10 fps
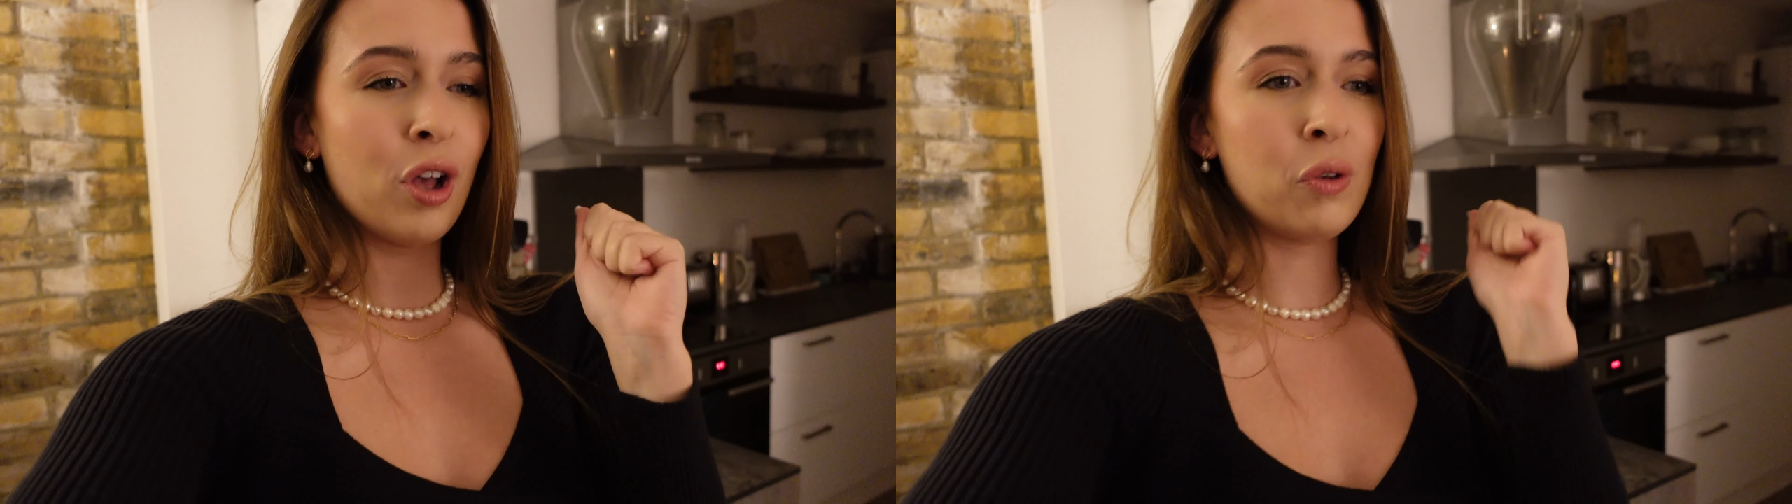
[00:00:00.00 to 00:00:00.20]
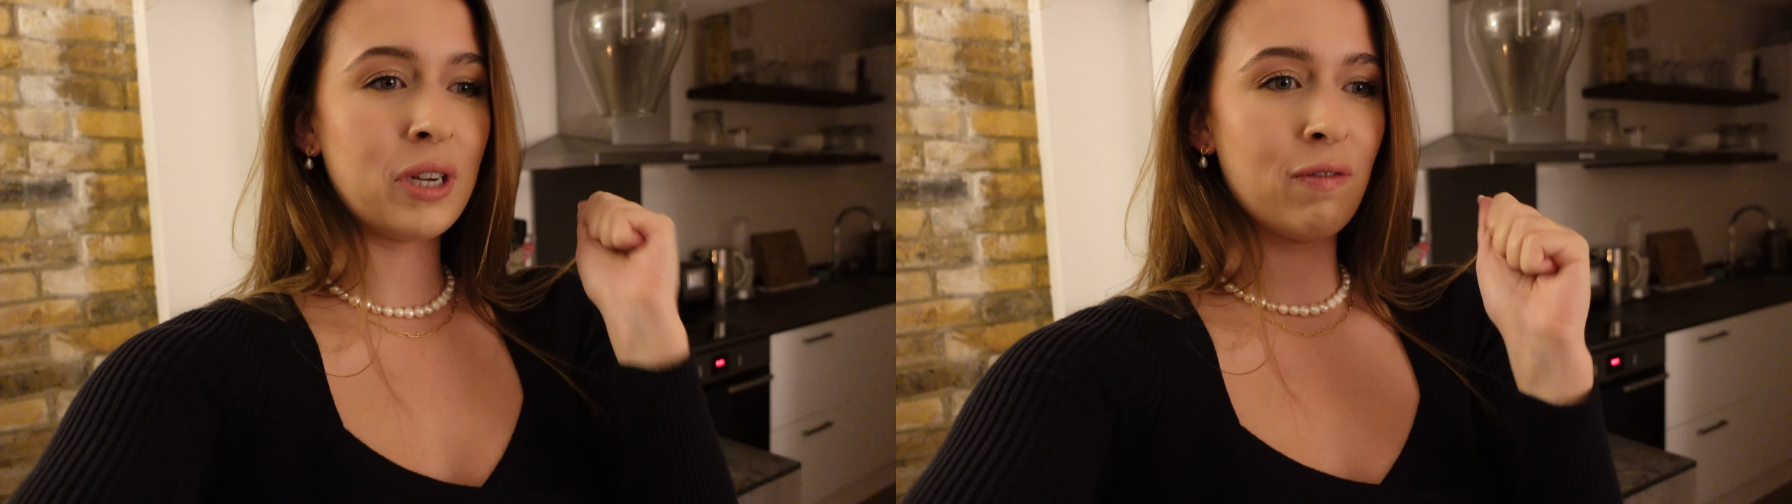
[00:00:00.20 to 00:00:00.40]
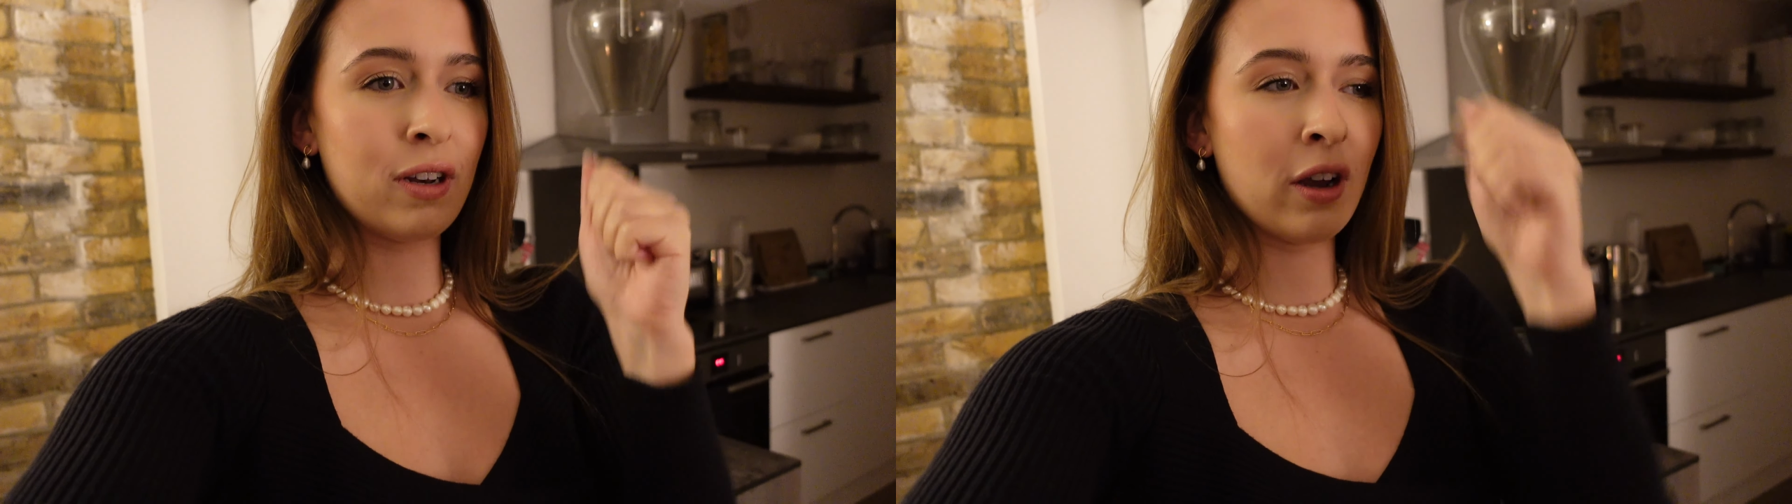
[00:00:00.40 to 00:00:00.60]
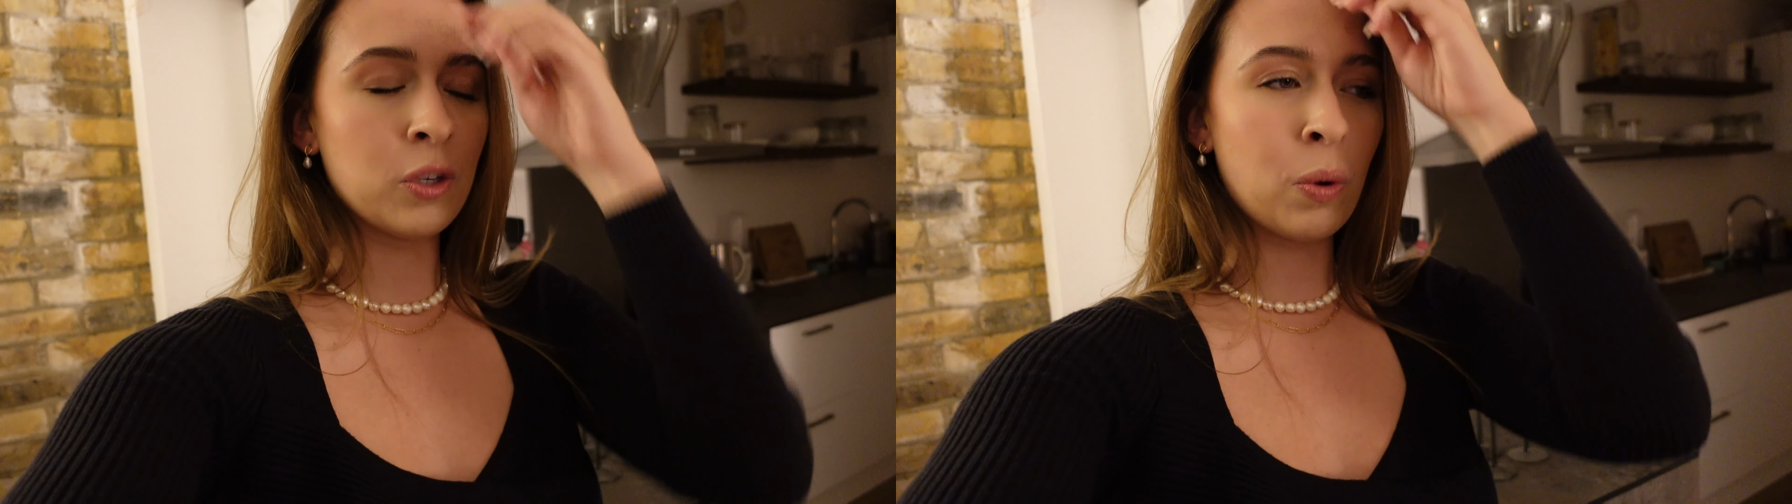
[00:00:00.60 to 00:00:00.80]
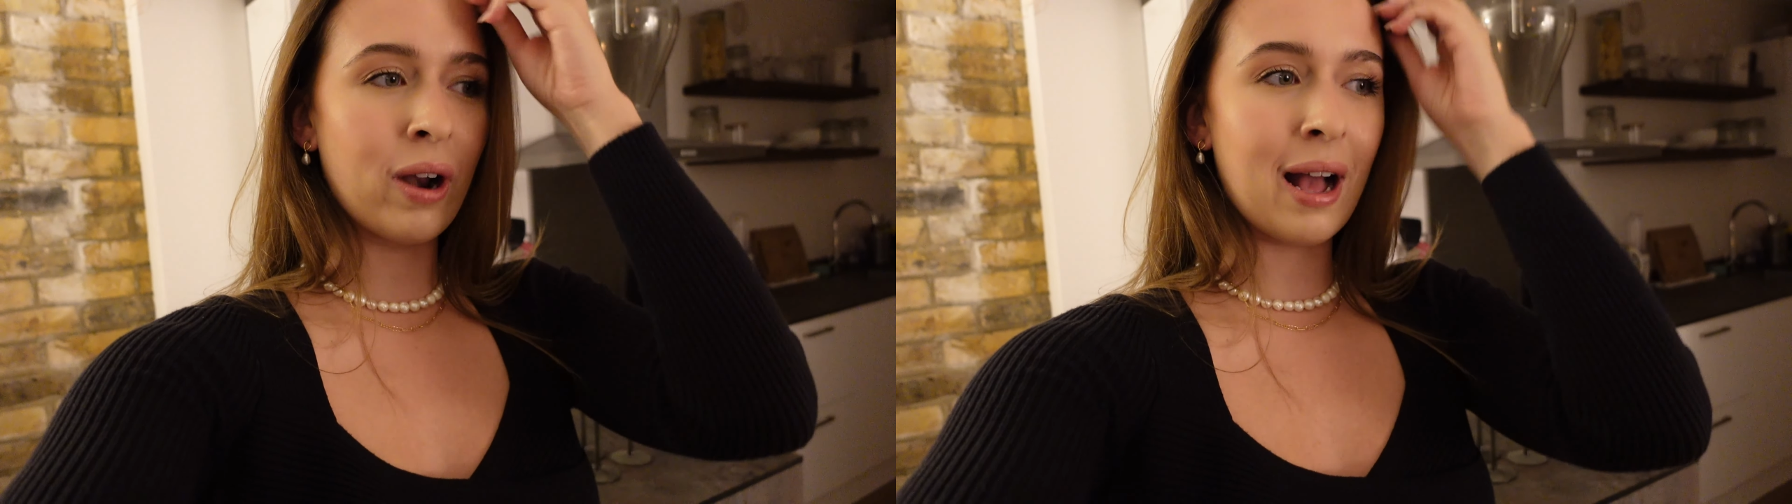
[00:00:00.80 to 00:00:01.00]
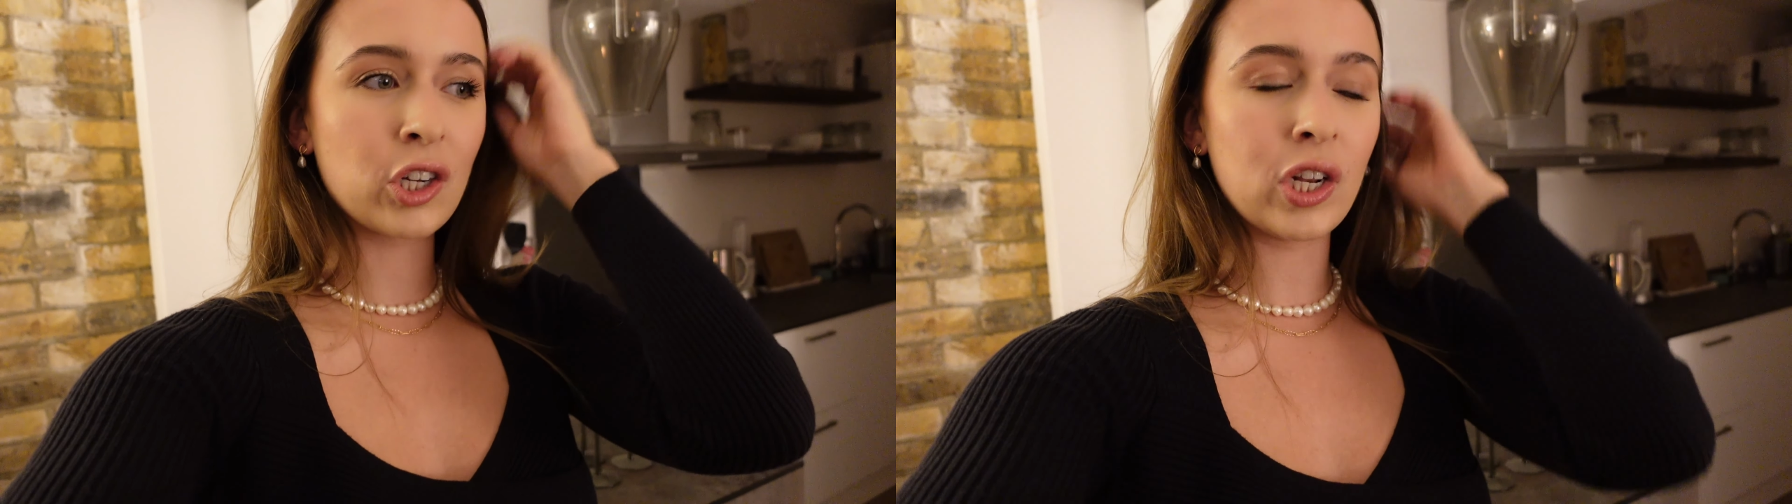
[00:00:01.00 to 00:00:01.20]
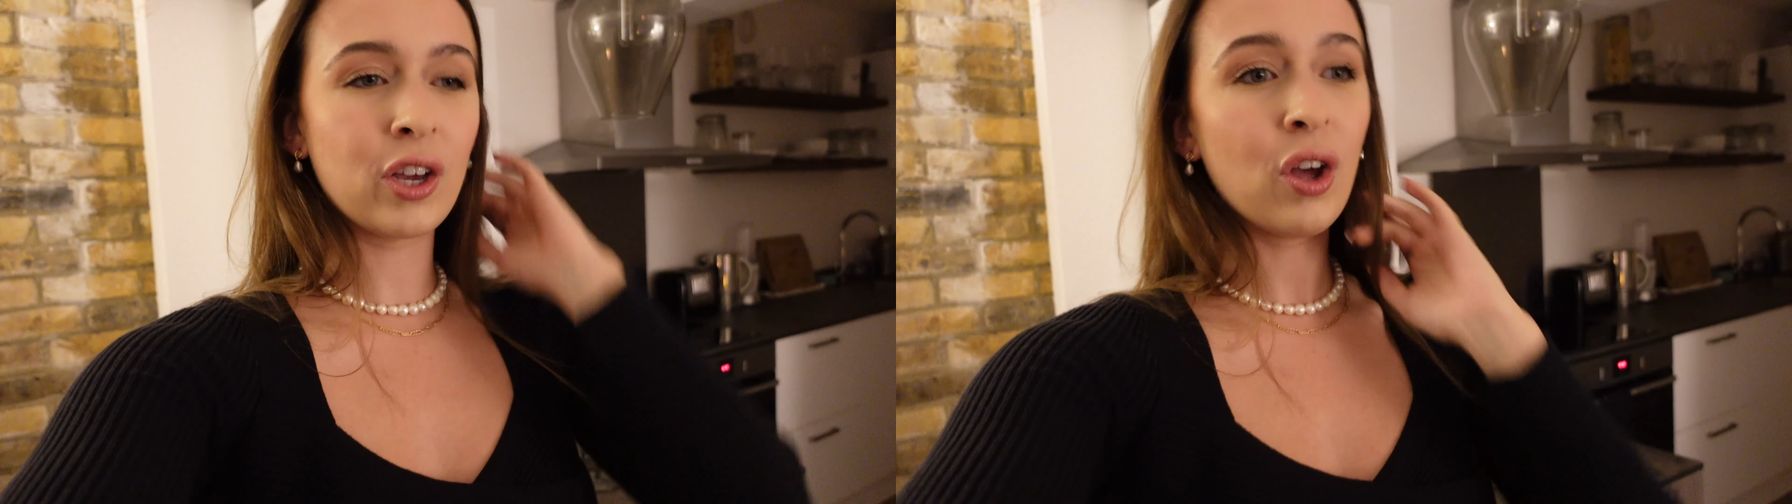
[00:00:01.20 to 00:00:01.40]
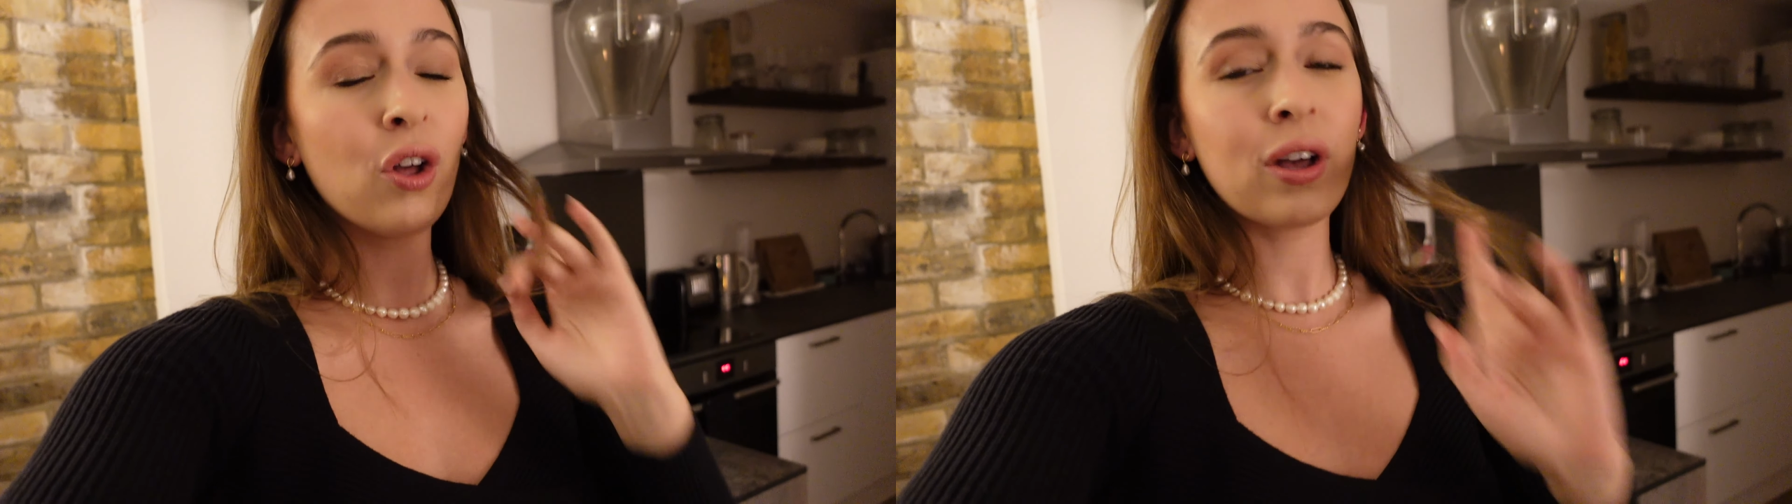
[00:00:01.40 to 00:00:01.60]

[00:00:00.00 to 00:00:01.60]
hosting videos where I actually cook